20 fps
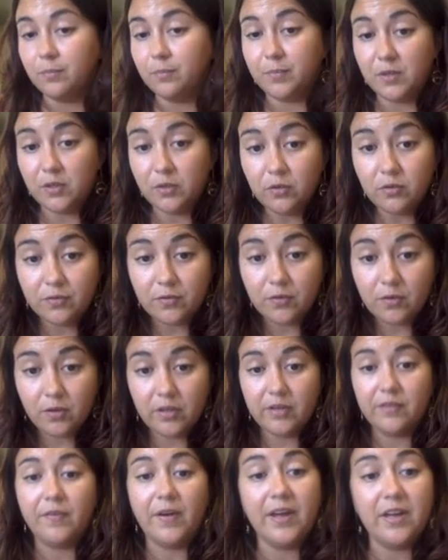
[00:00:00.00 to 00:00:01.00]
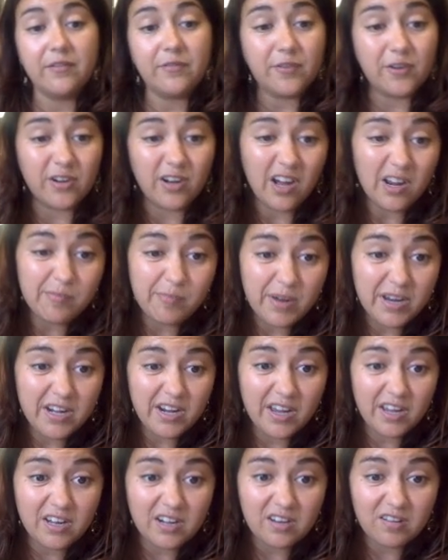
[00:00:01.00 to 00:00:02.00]
Beautiful. If I had forgotten my
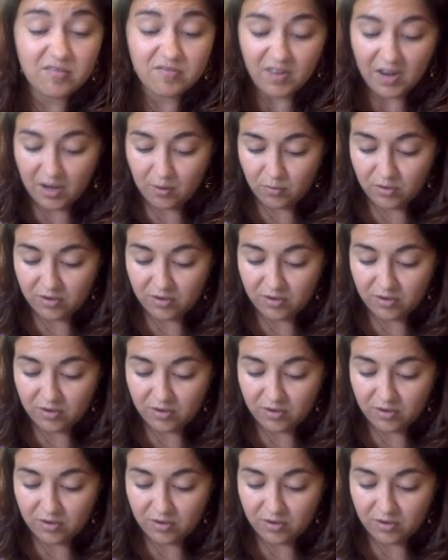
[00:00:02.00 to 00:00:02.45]
negative, I would